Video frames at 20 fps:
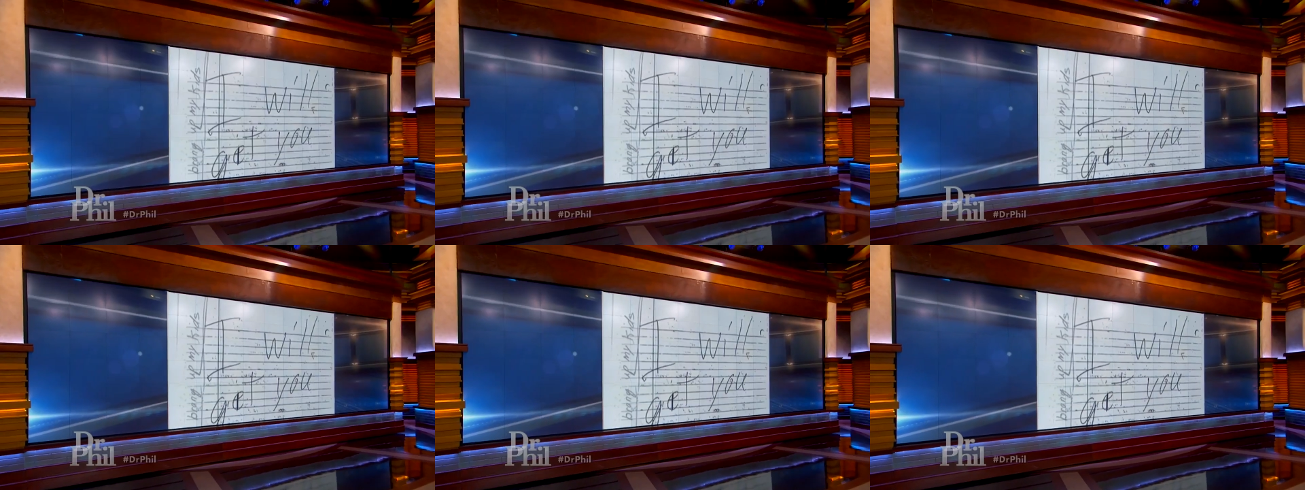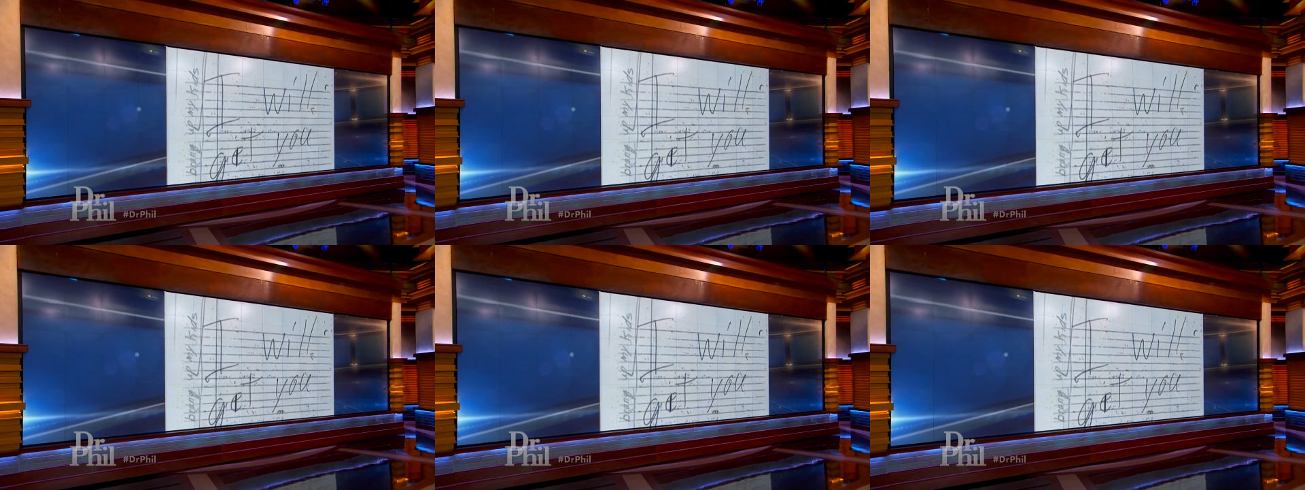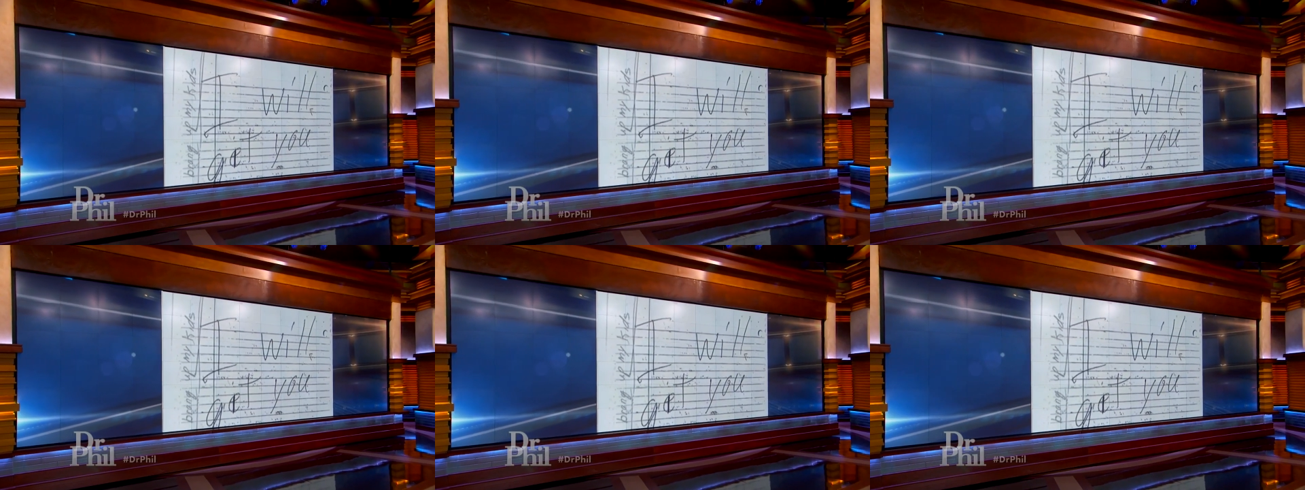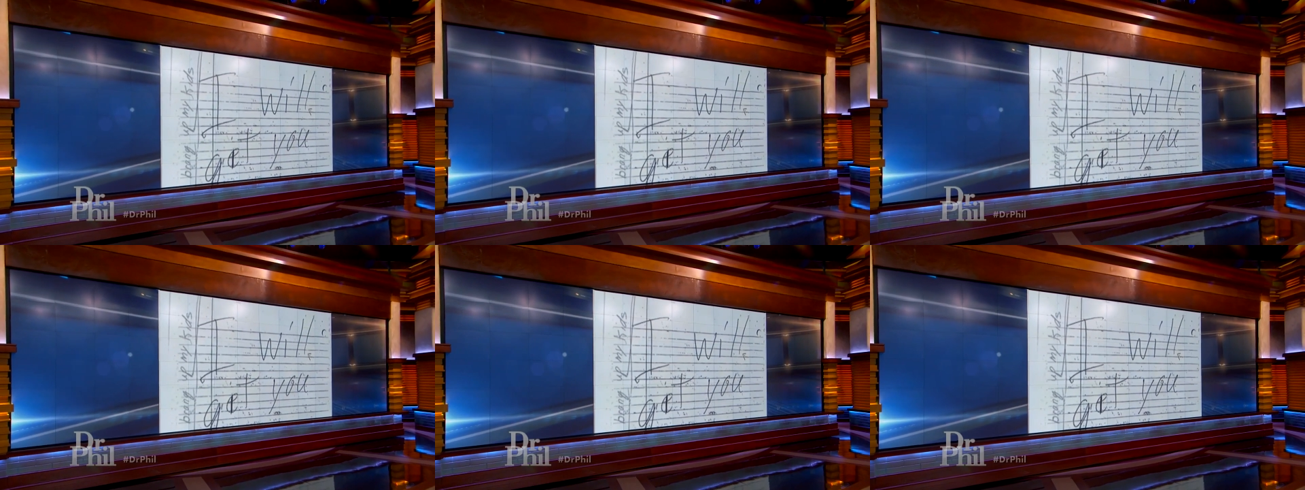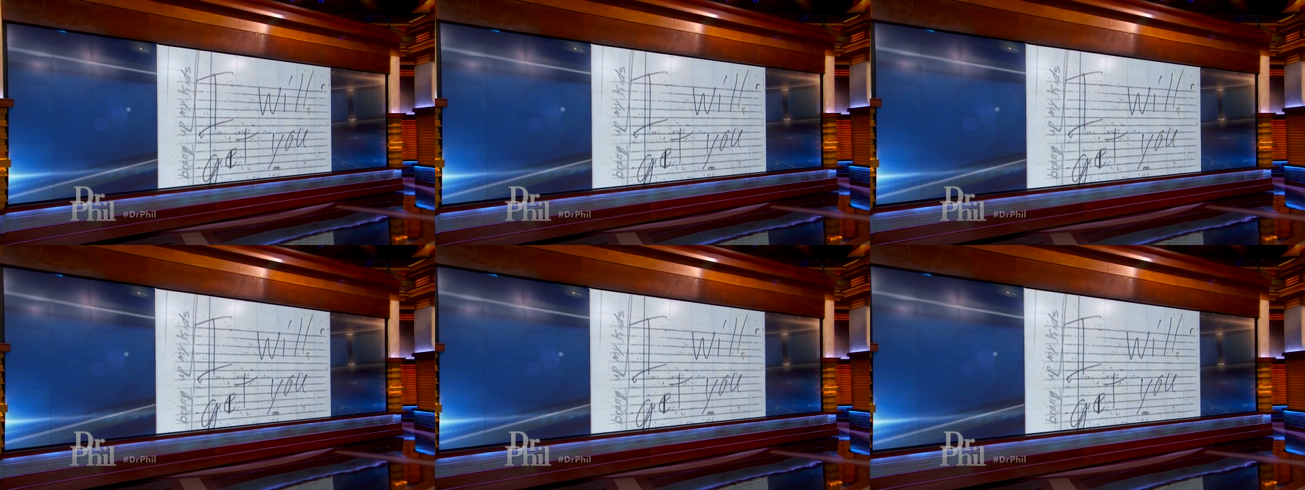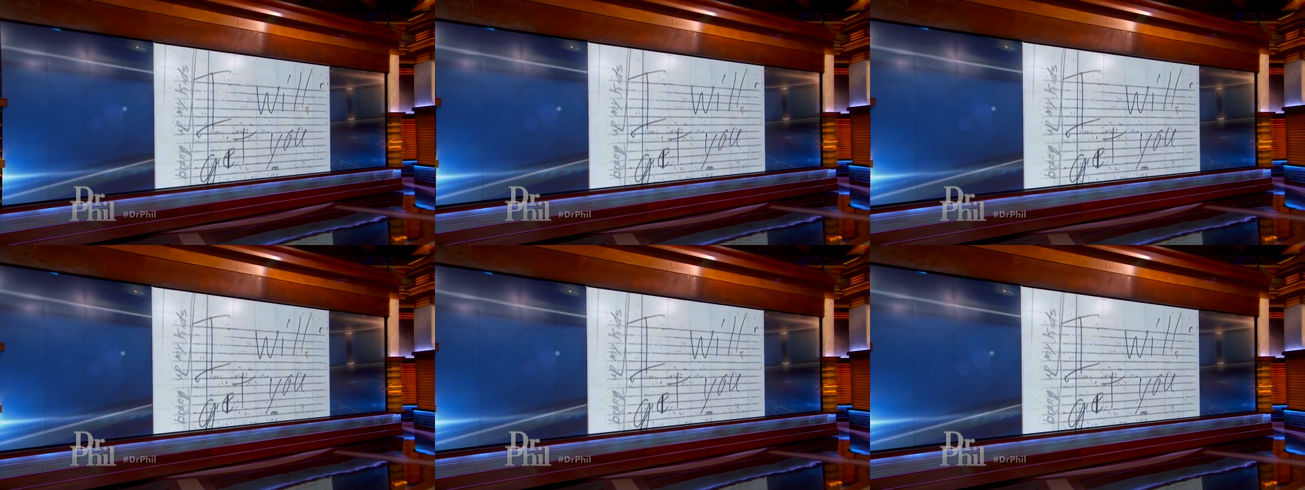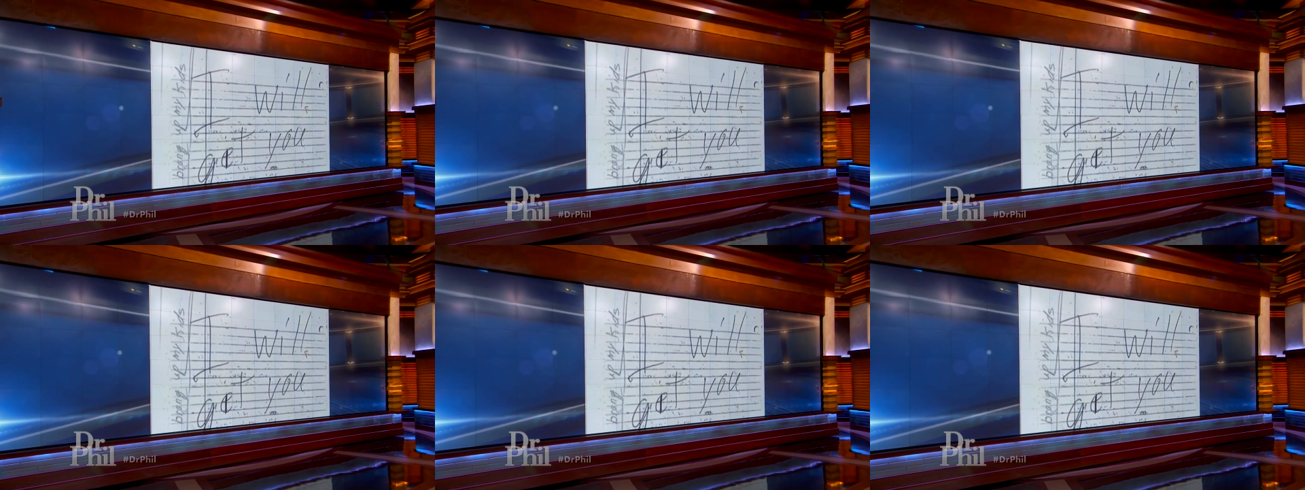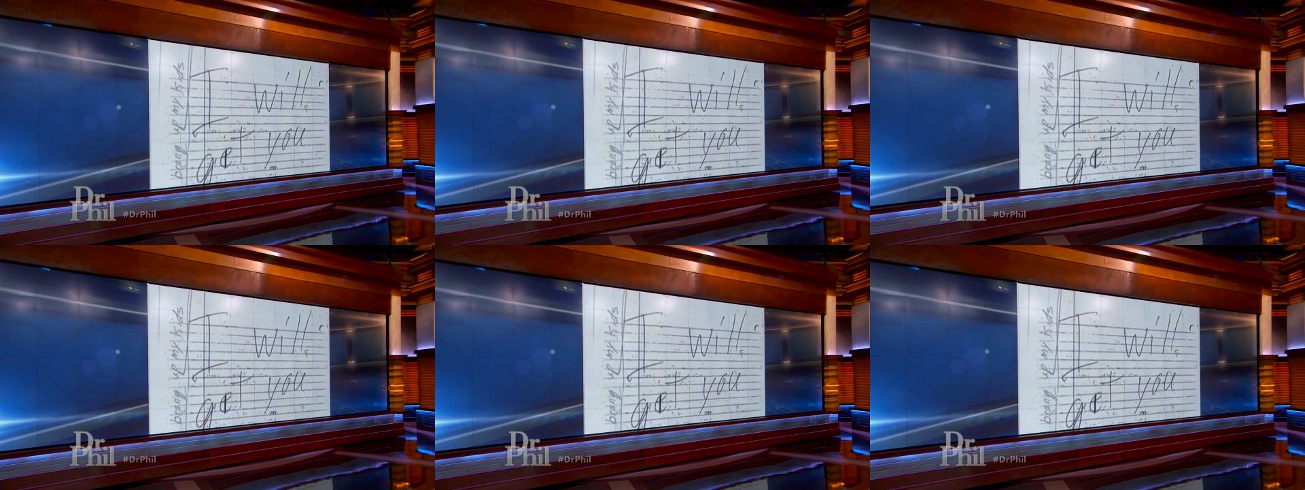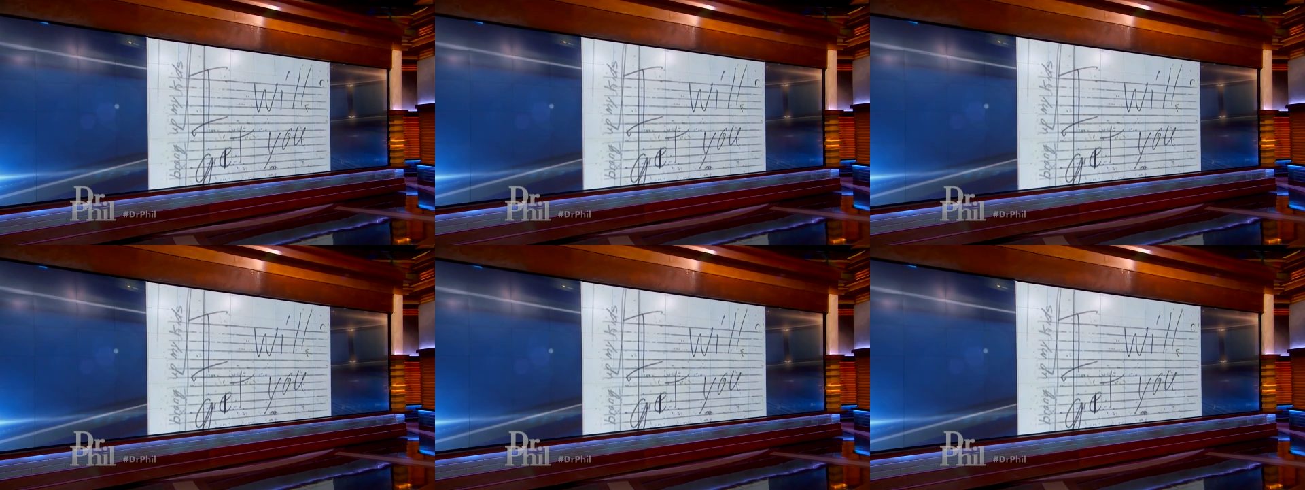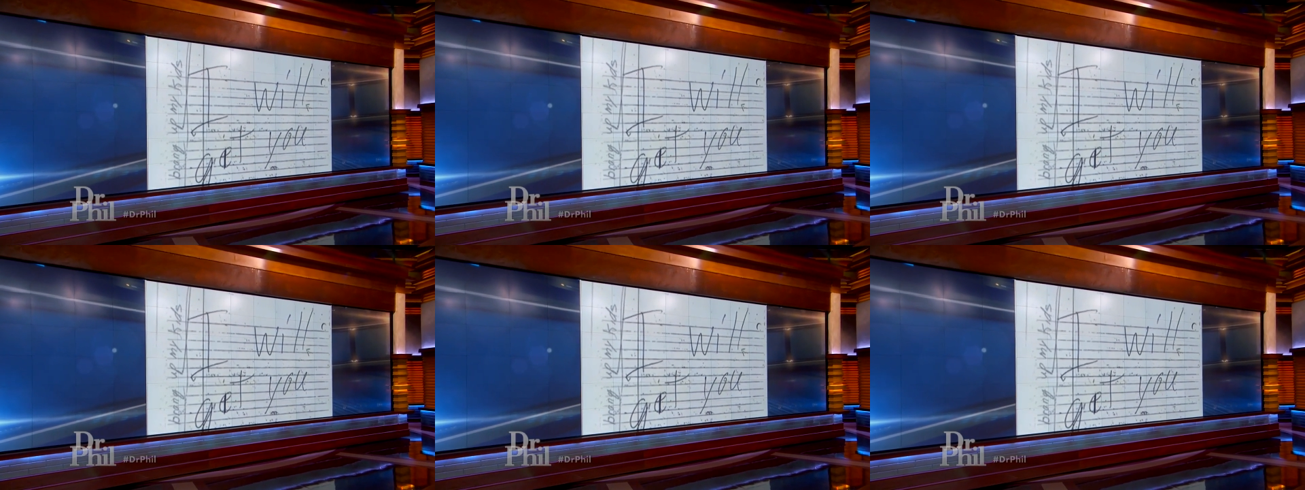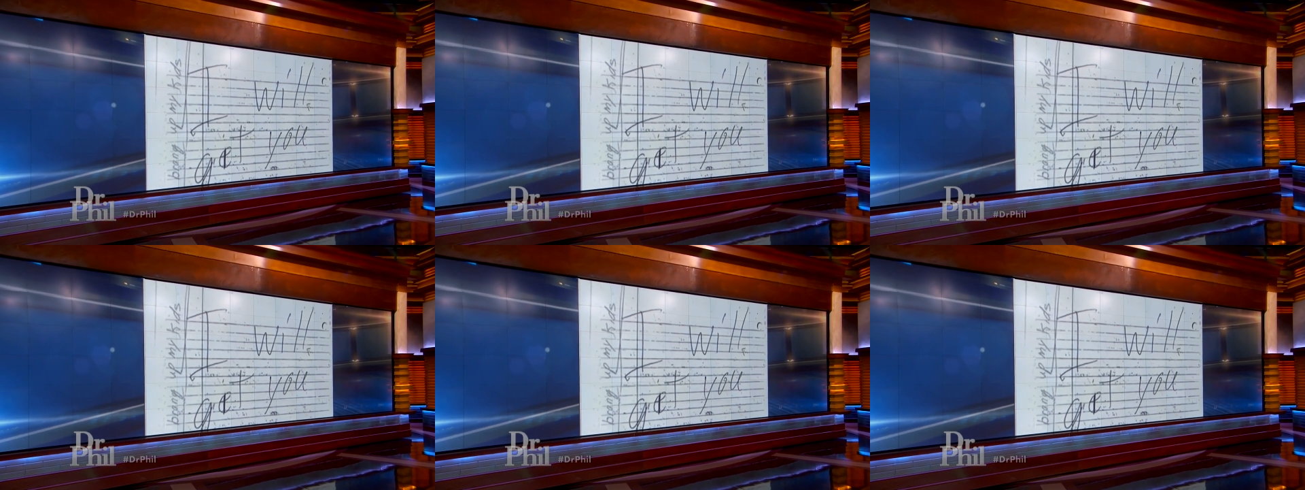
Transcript: No face is visible, so there are no lips to read.